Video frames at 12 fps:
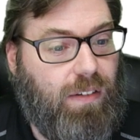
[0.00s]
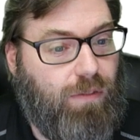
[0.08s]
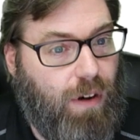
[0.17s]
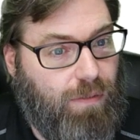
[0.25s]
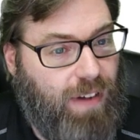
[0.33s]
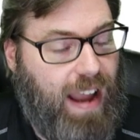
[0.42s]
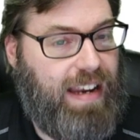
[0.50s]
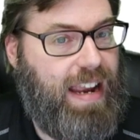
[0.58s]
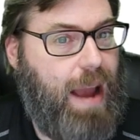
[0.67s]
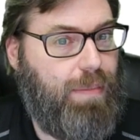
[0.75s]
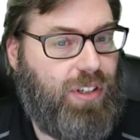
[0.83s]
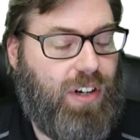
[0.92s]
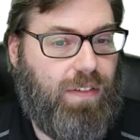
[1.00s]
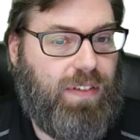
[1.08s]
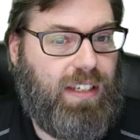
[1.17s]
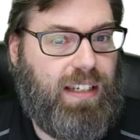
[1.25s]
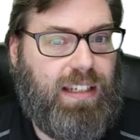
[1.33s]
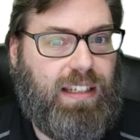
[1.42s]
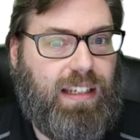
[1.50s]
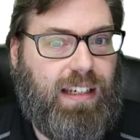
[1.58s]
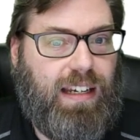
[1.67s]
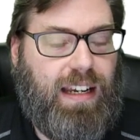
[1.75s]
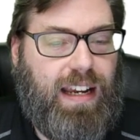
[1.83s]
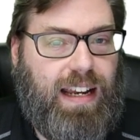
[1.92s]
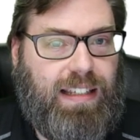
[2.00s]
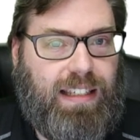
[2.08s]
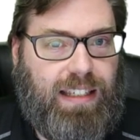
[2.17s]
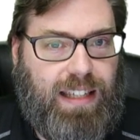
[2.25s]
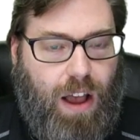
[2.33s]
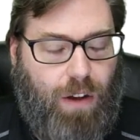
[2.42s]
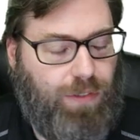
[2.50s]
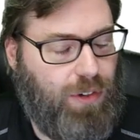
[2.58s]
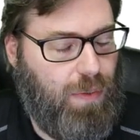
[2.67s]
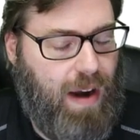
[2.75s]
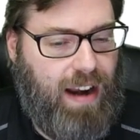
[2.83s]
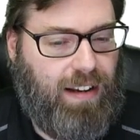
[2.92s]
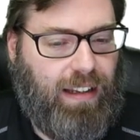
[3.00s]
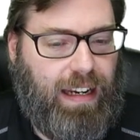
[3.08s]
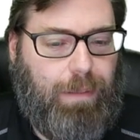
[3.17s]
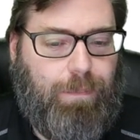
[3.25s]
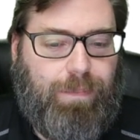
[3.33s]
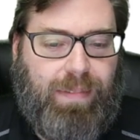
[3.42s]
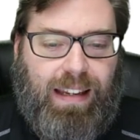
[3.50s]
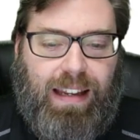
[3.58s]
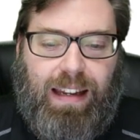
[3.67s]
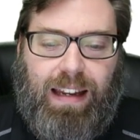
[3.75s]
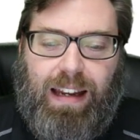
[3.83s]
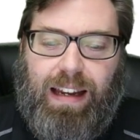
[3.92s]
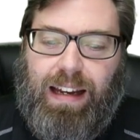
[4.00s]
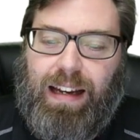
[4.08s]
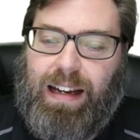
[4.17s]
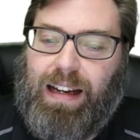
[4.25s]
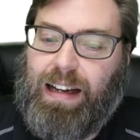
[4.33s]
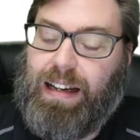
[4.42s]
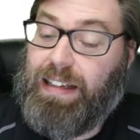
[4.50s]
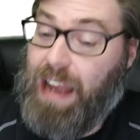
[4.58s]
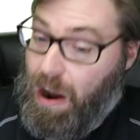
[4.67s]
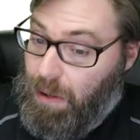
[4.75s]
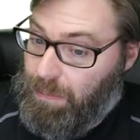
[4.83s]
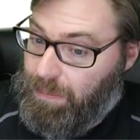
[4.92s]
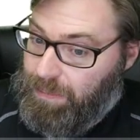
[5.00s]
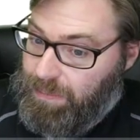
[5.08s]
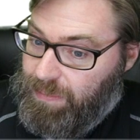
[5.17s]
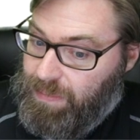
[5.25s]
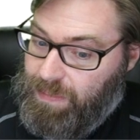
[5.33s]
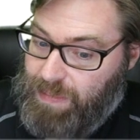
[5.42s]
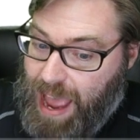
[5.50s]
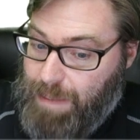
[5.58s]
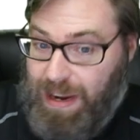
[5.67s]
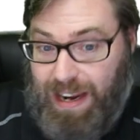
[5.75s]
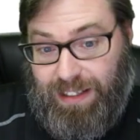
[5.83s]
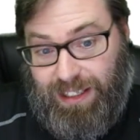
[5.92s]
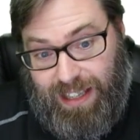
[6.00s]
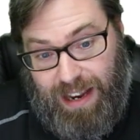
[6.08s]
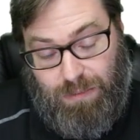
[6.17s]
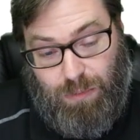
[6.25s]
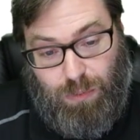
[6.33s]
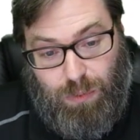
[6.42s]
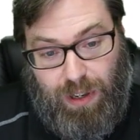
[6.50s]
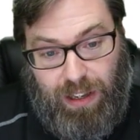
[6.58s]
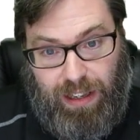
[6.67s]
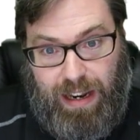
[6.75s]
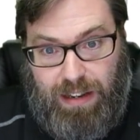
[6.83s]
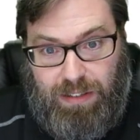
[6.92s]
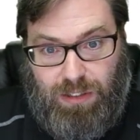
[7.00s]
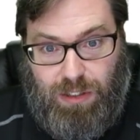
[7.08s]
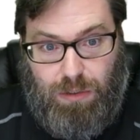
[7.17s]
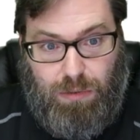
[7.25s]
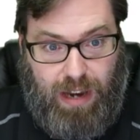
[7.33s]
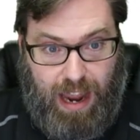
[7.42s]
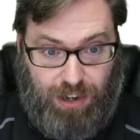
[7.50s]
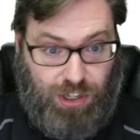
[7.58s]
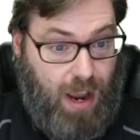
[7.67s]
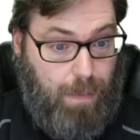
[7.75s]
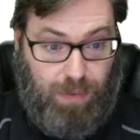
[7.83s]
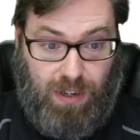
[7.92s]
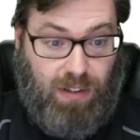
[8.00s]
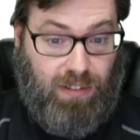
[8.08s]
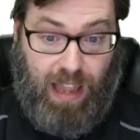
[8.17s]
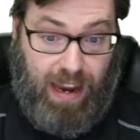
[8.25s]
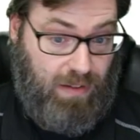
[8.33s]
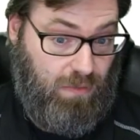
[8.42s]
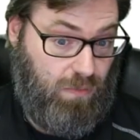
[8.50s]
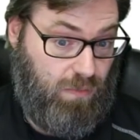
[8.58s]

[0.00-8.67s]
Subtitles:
from VCAP services itself directly. Now, that means that really to catch up to like